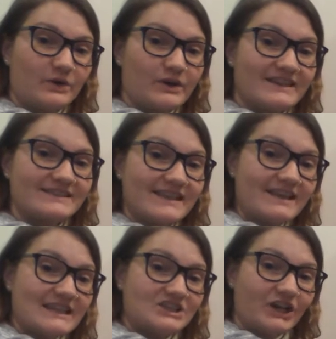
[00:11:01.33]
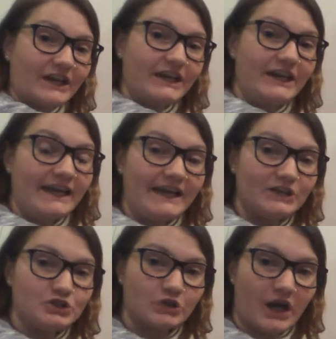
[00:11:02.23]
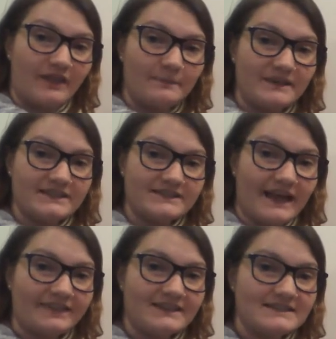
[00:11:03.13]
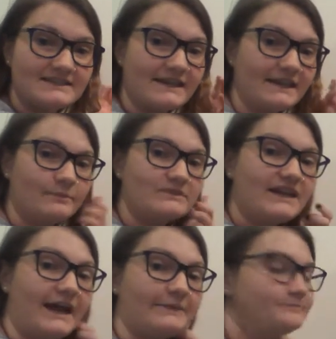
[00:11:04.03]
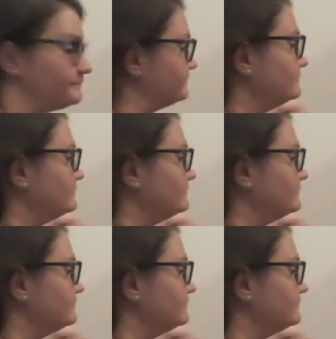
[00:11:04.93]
We're going to say the chant and draw the beats at the same time.